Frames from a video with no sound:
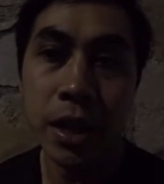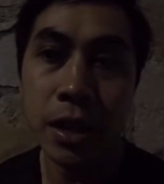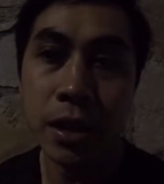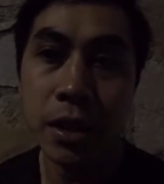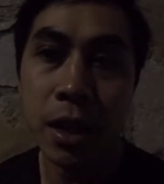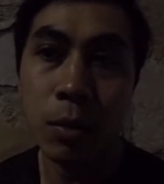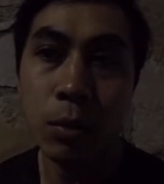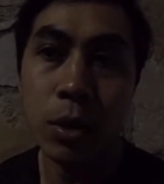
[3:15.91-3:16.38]

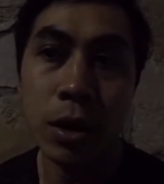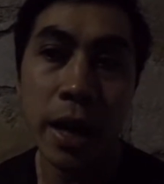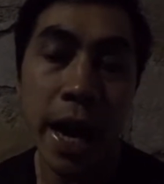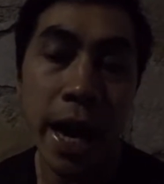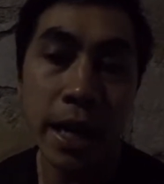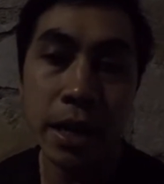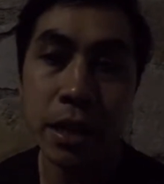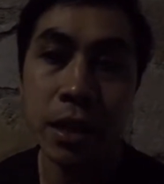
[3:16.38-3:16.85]
except we're
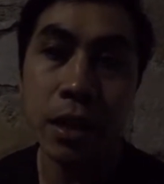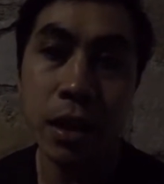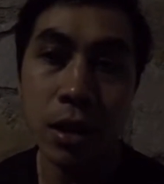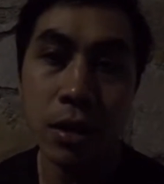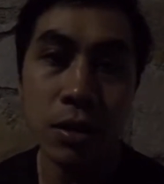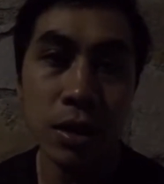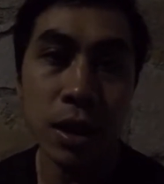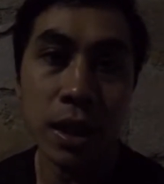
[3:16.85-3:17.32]
adding
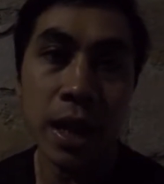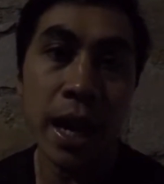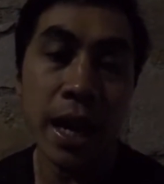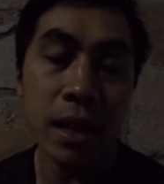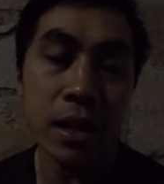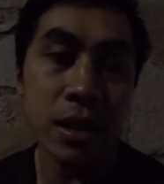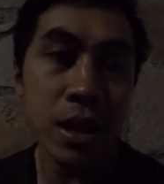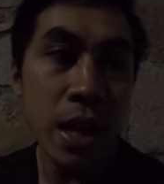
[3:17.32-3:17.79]
another
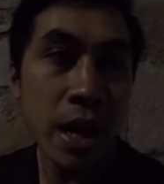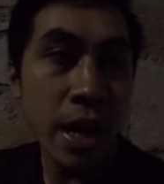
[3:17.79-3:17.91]
class.